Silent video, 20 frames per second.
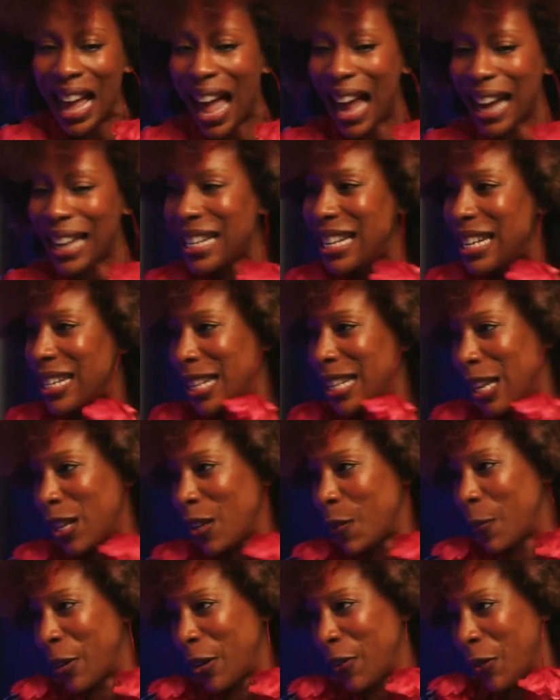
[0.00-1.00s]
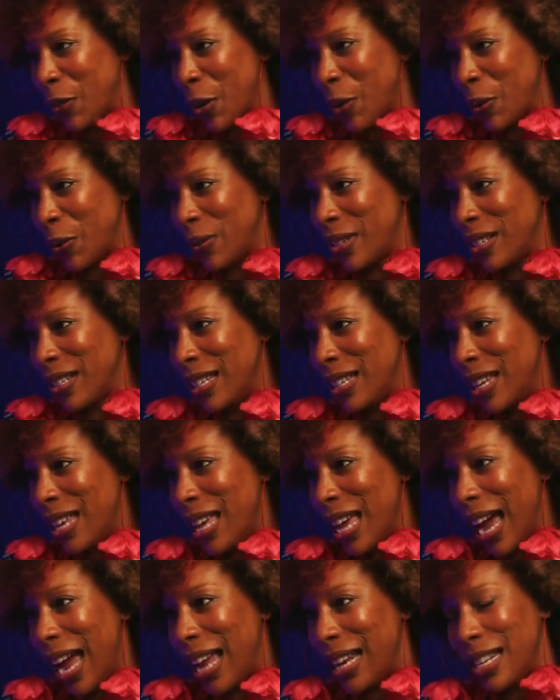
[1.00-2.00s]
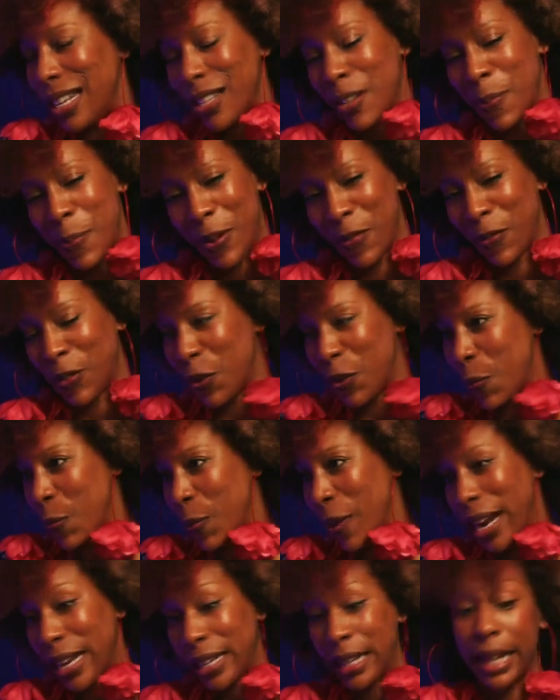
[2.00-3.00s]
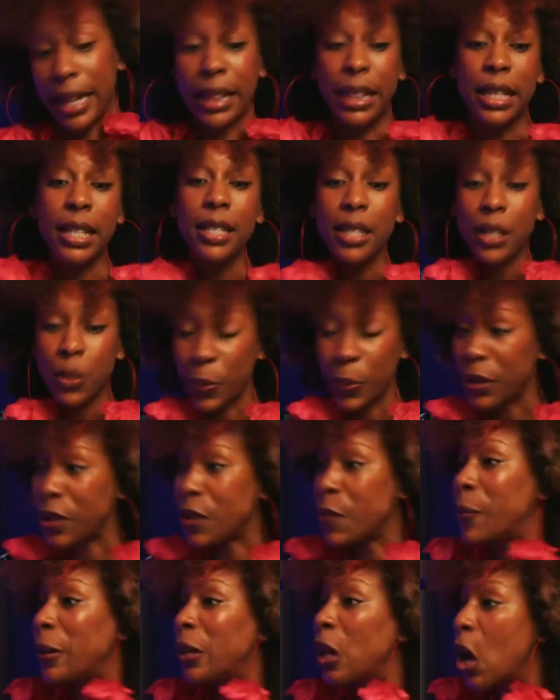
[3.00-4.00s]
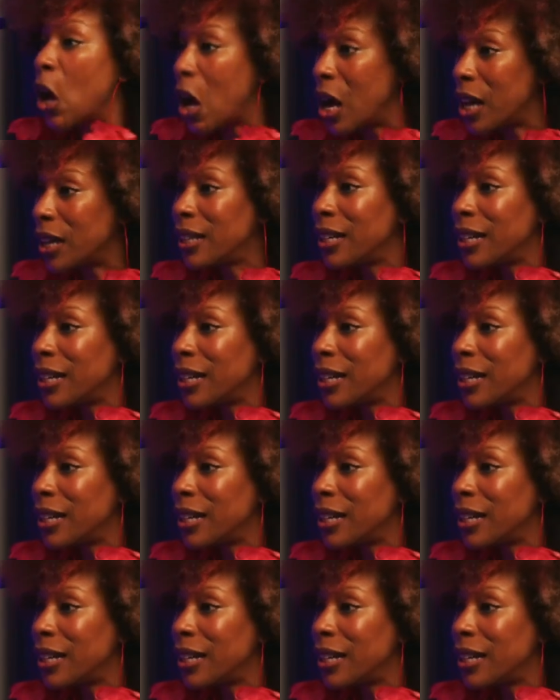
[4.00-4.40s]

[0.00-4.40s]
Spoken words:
I need a yellow brick road. I need it to be real bright. Like, this is where you belong.